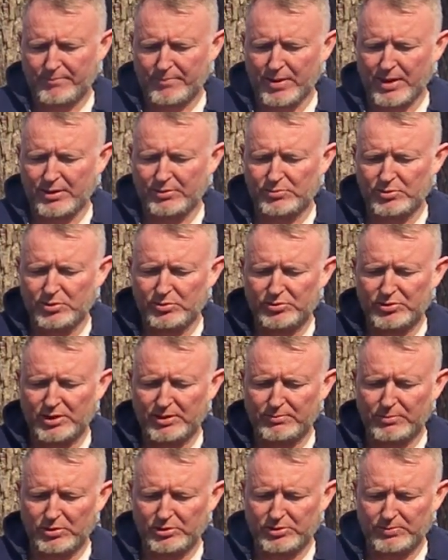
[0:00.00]
By
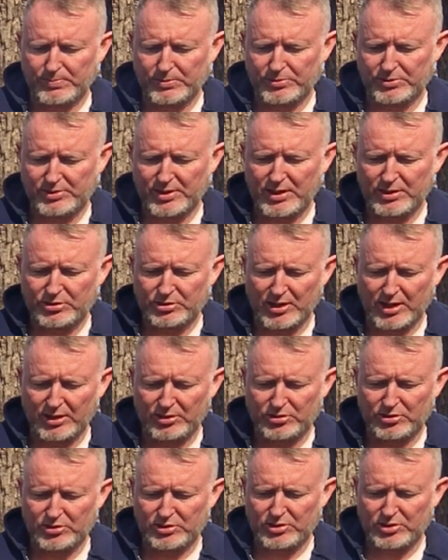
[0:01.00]
introducing multiple state
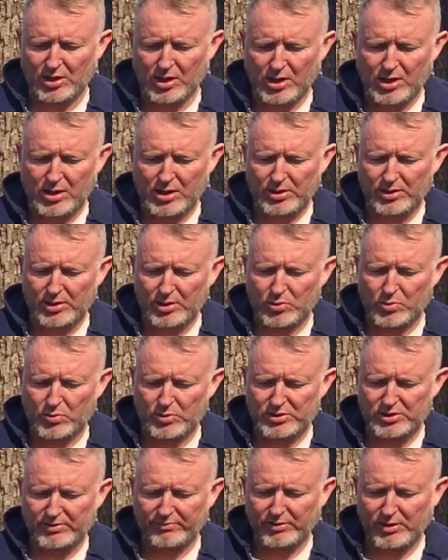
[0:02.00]
changes during the
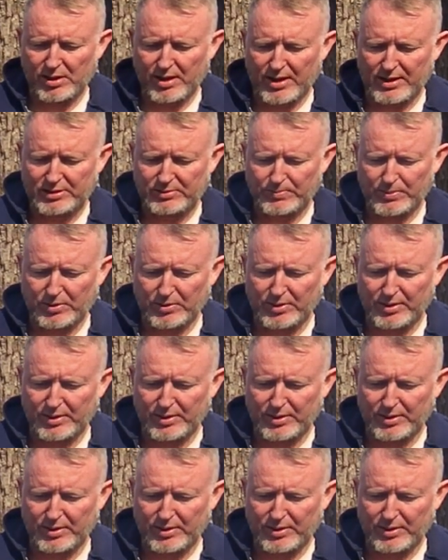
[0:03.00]
course of a class